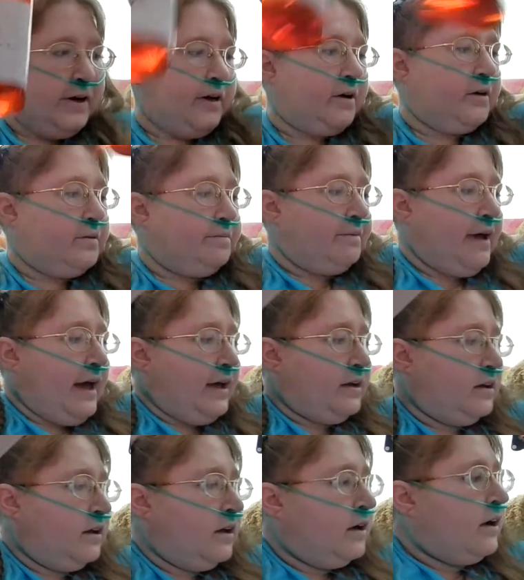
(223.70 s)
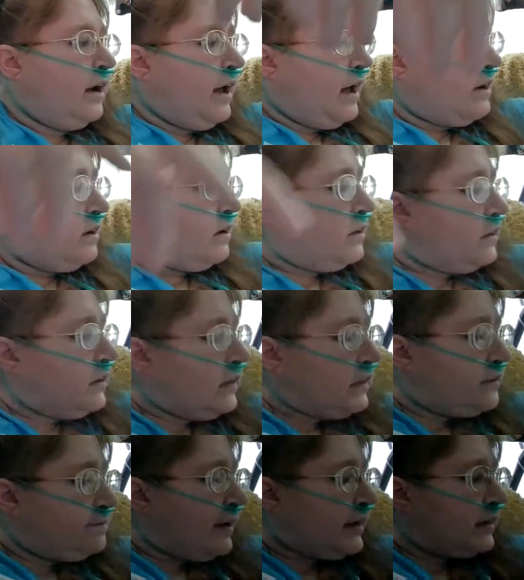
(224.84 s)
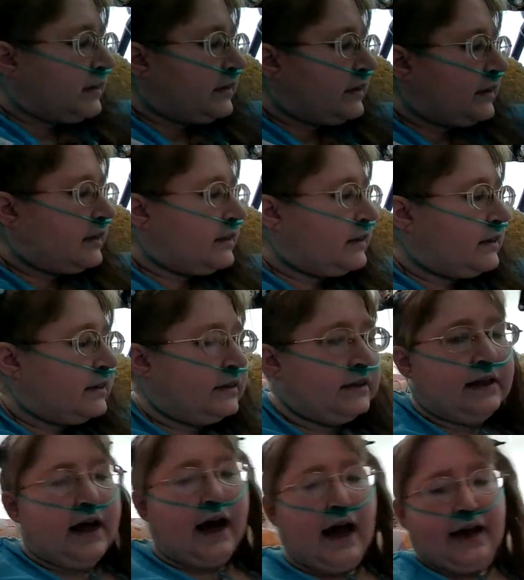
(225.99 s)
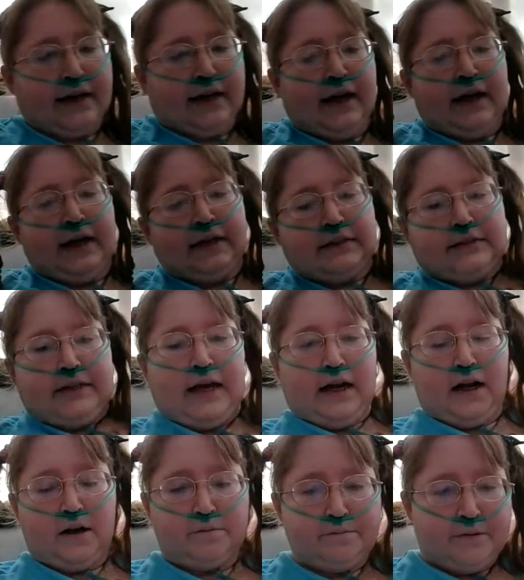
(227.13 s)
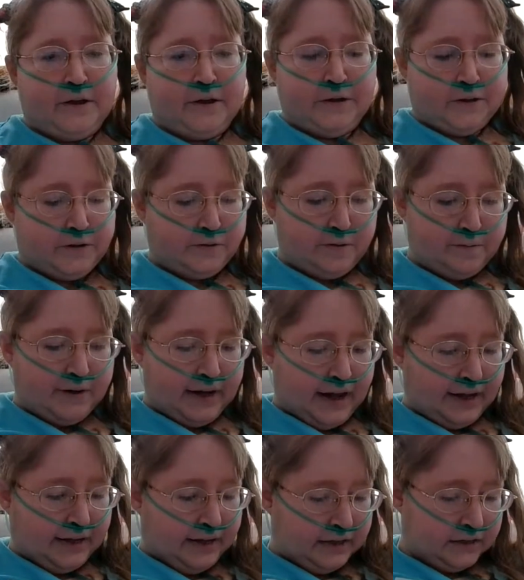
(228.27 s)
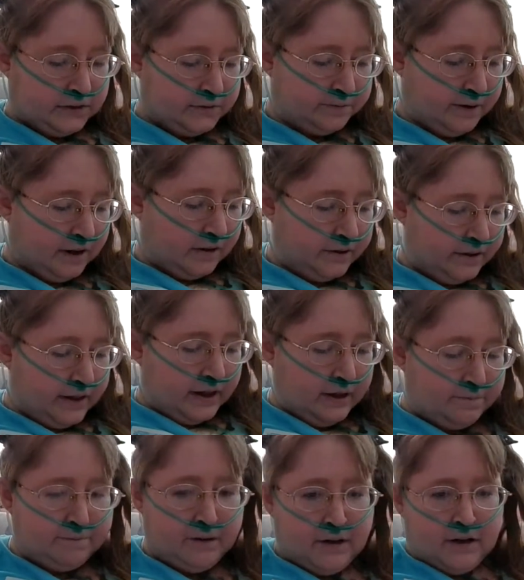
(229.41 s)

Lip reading: I go to bed. And all these medicines, I can't take them the usual way. I can't swallow them.